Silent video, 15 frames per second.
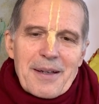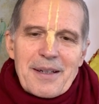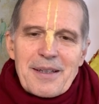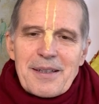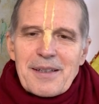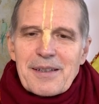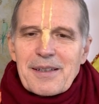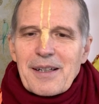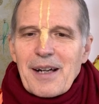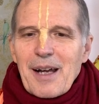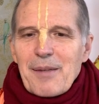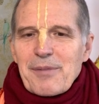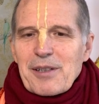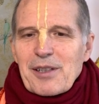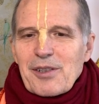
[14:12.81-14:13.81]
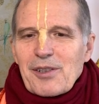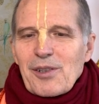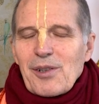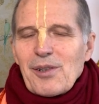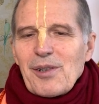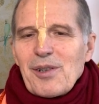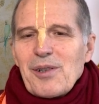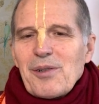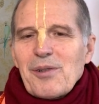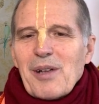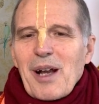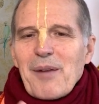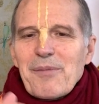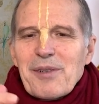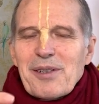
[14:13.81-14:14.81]
He describes a soul who
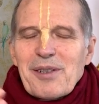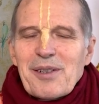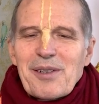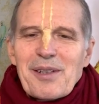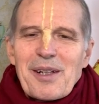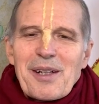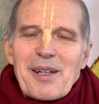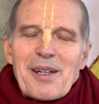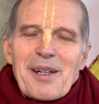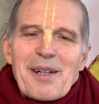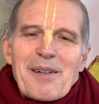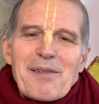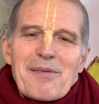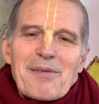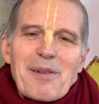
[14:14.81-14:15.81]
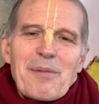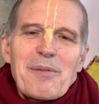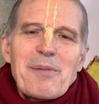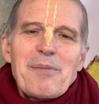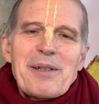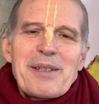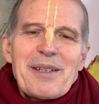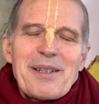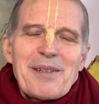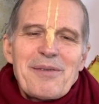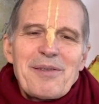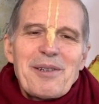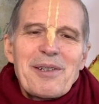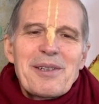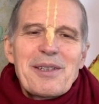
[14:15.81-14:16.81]
comes from the material
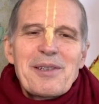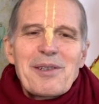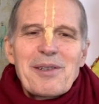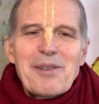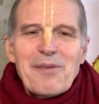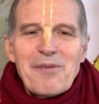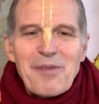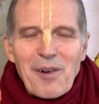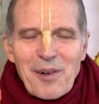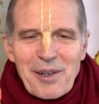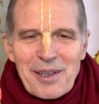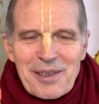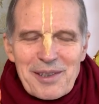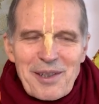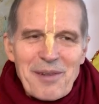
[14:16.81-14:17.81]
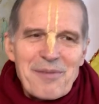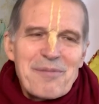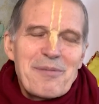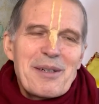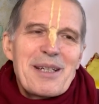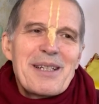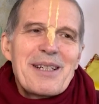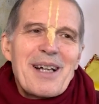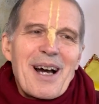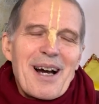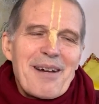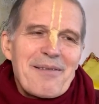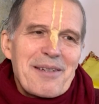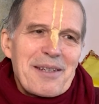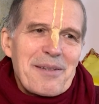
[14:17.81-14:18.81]
world into the forest of
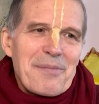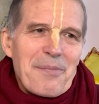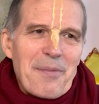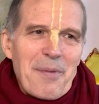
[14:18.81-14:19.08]
Vrindavan,